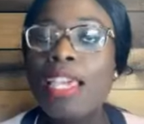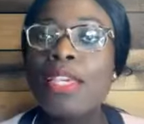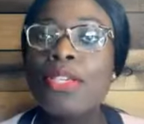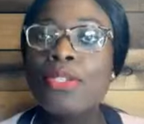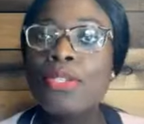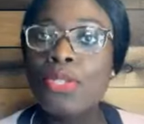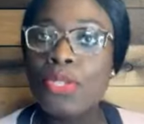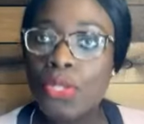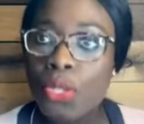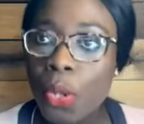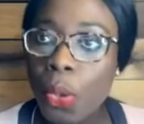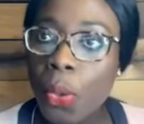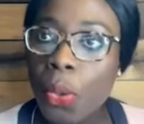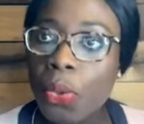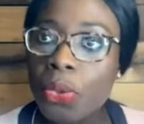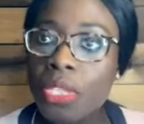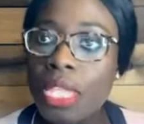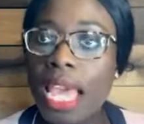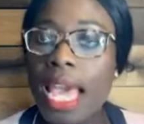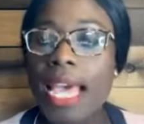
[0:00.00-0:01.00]

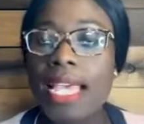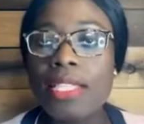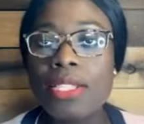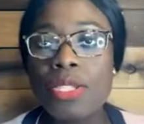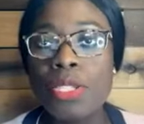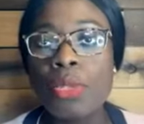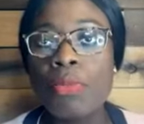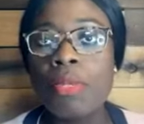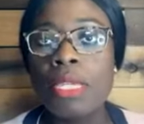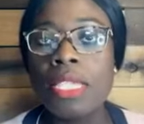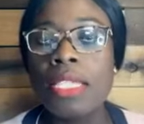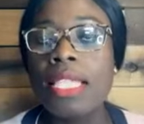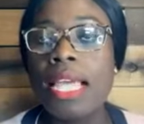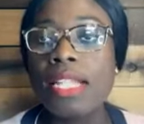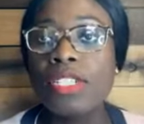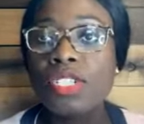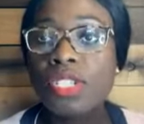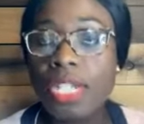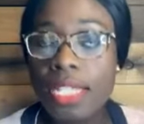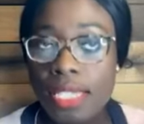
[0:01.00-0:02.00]
So there has to be
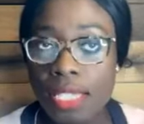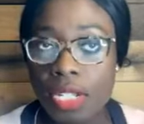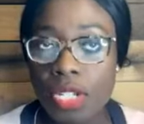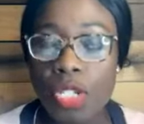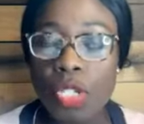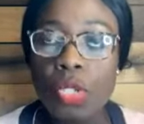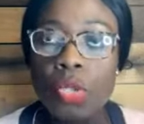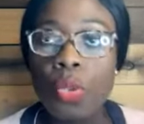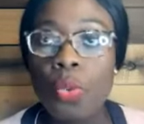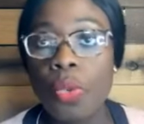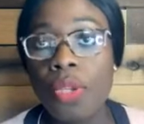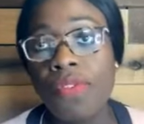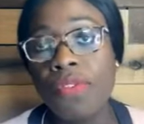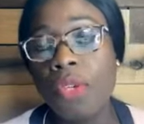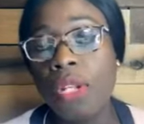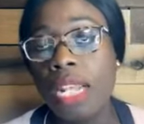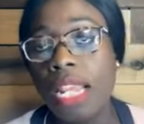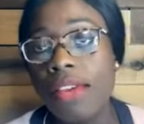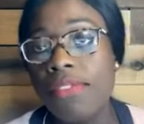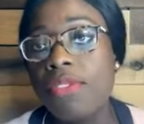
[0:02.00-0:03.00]
that transition. So if
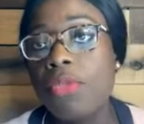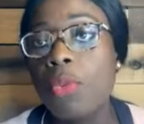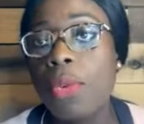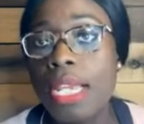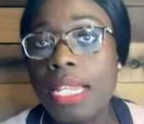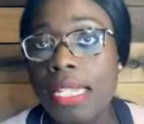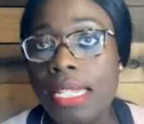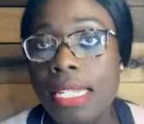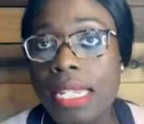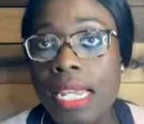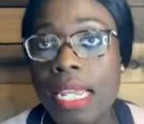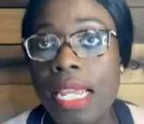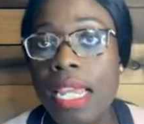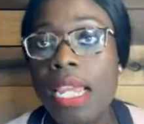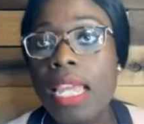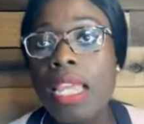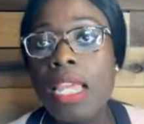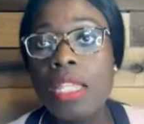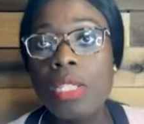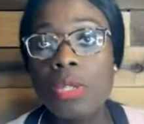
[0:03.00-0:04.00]
you left Wednesday,
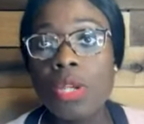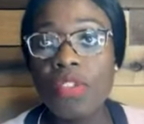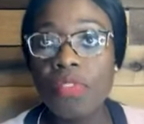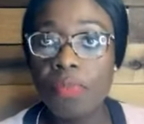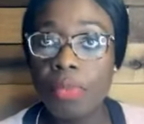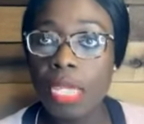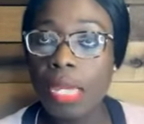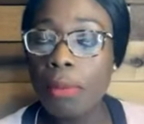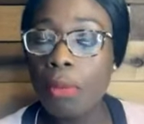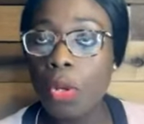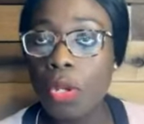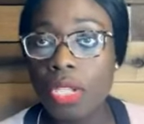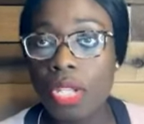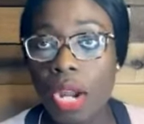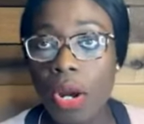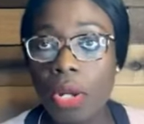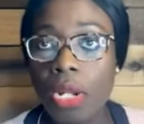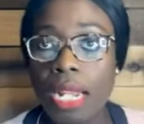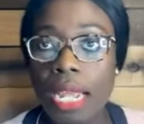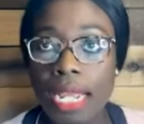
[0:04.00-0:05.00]
12 p.m., North
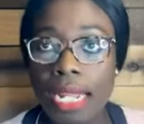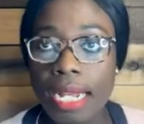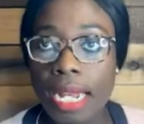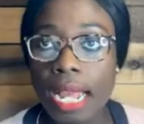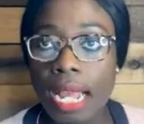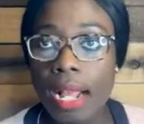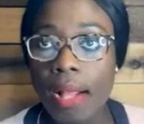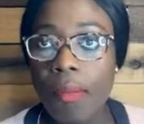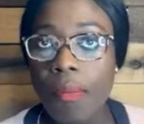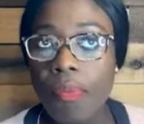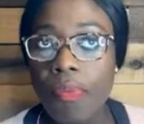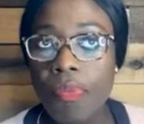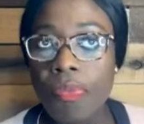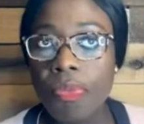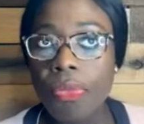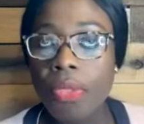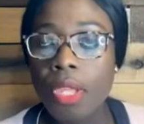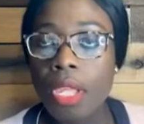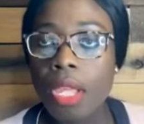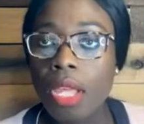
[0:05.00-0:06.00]
Carolina,
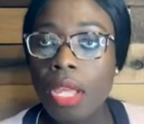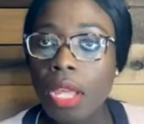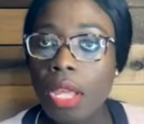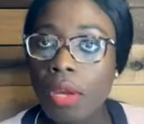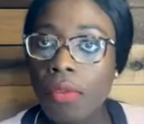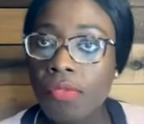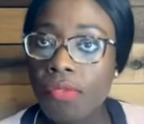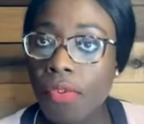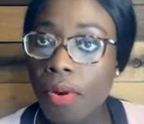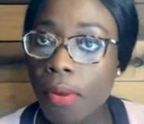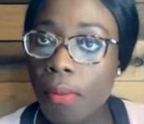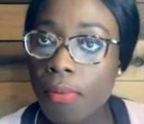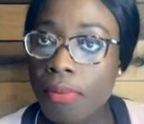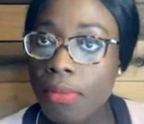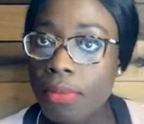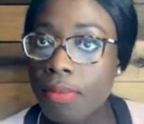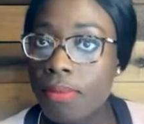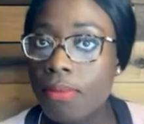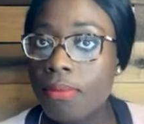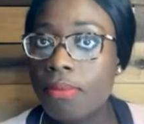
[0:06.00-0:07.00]

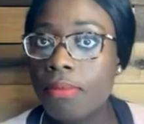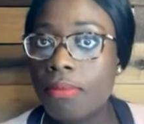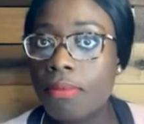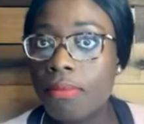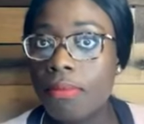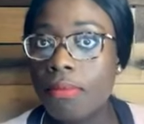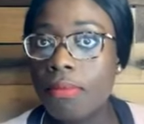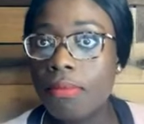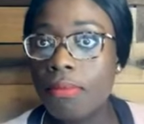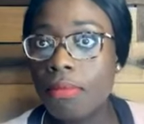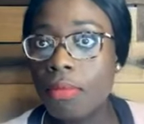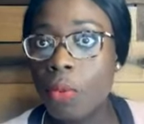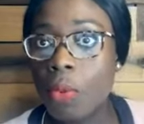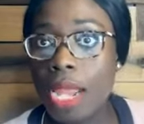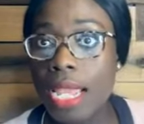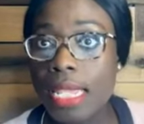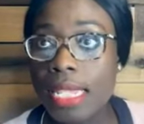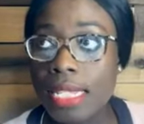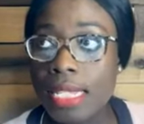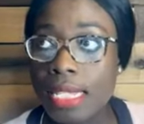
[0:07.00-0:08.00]
from
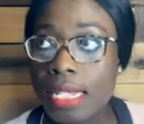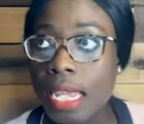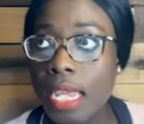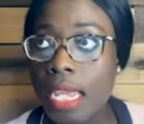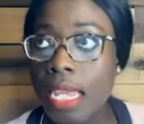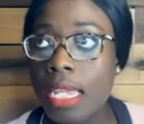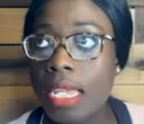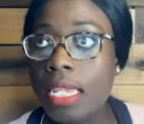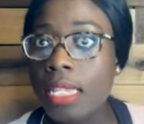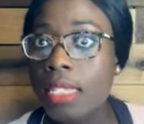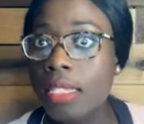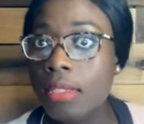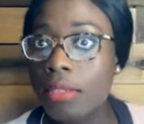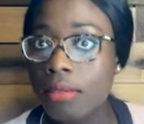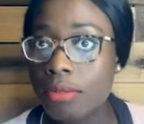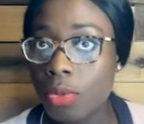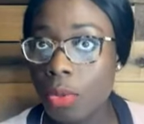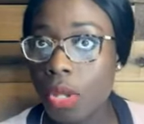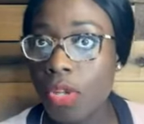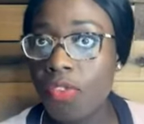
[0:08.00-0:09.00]
Wednesday,
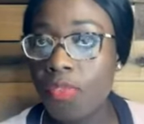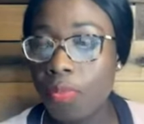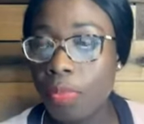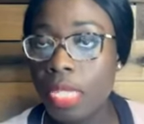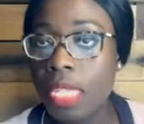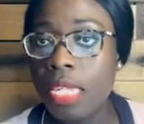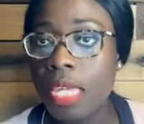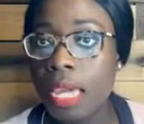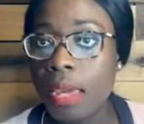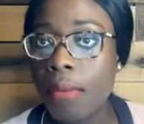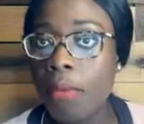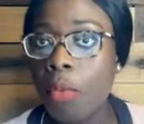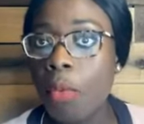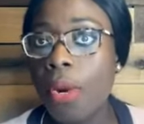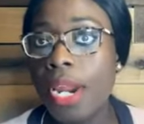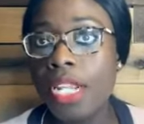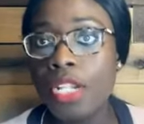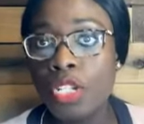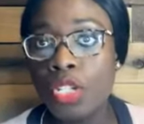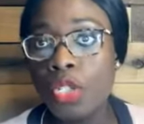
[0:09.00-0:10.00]
12 p.m.,
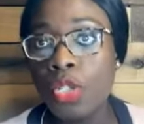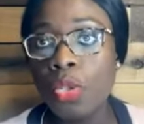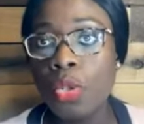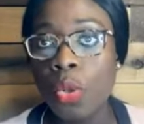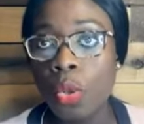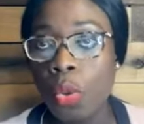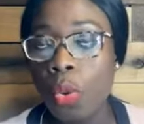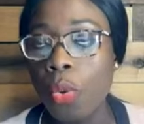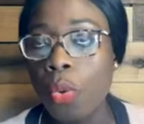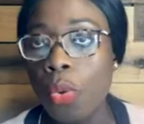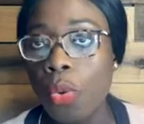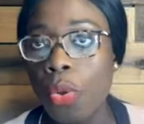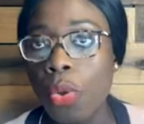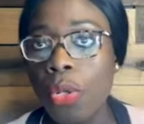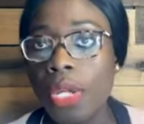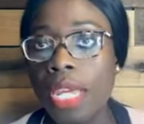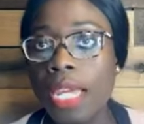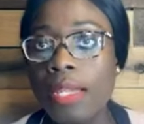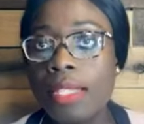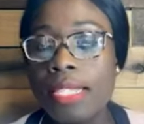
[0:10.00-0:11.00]
where did you go?
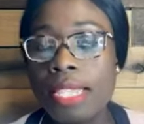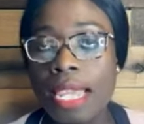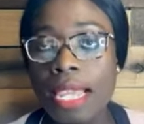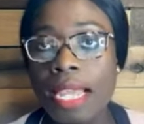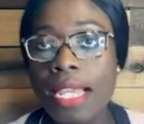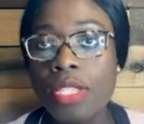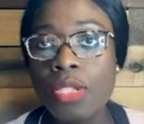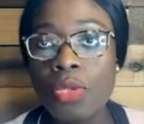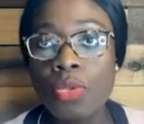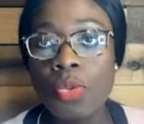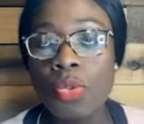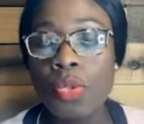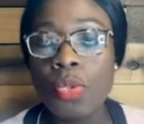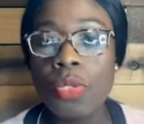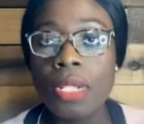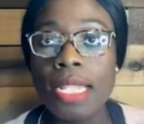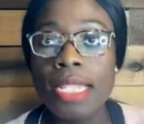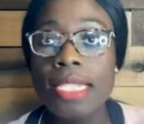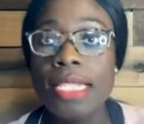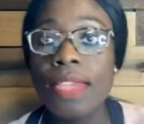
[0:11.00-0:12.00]
Okay, take us through to,
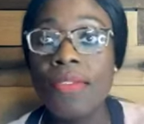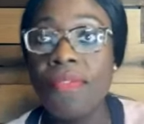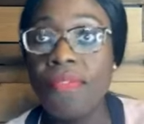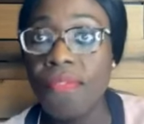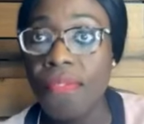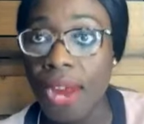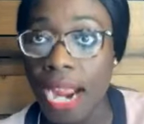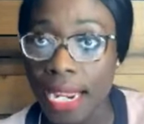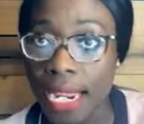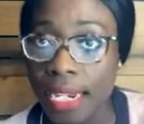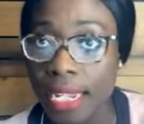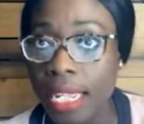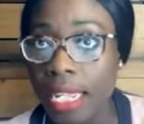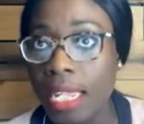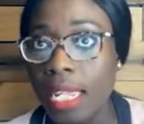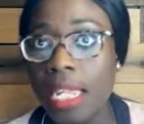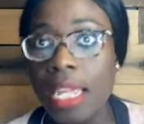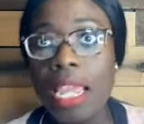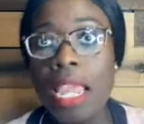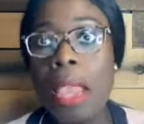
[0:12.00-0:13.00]
let's say,
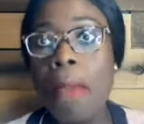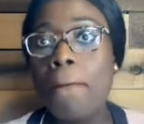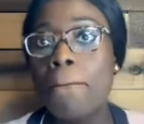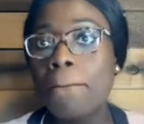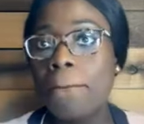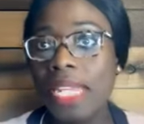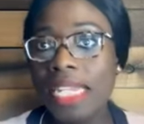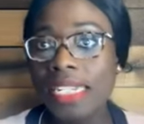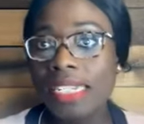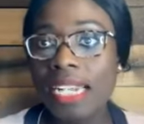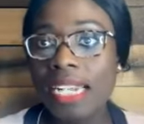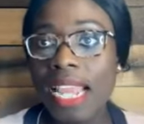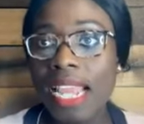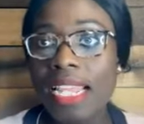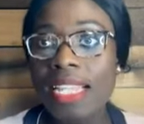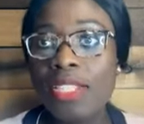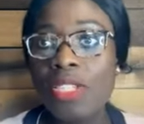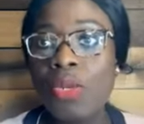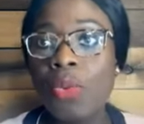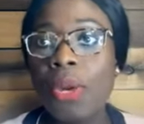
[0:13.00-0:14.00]
Friday,
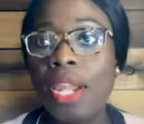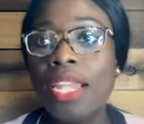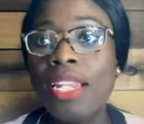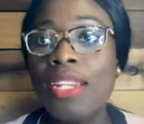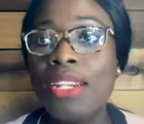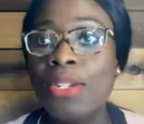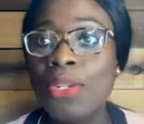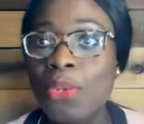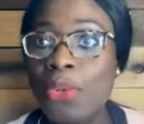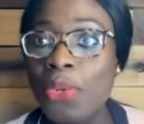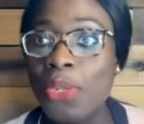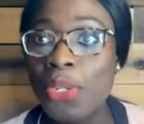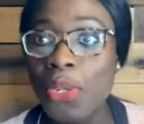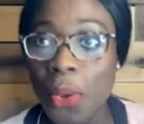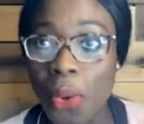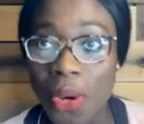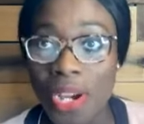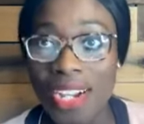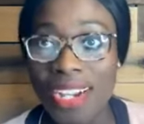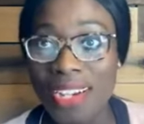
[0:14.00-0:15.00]
midnight, you were in New
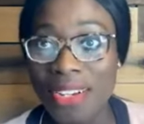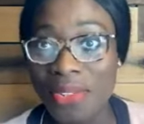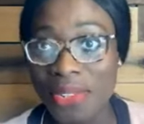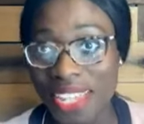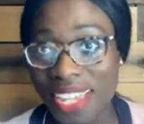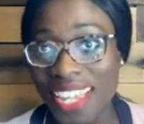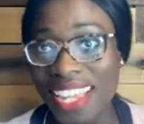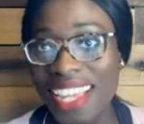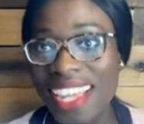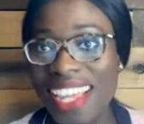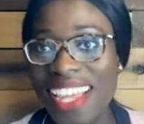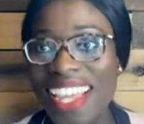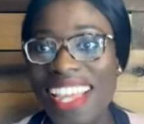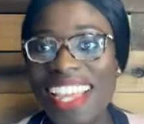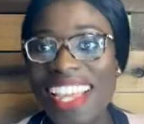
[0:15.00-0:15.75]
York, okay?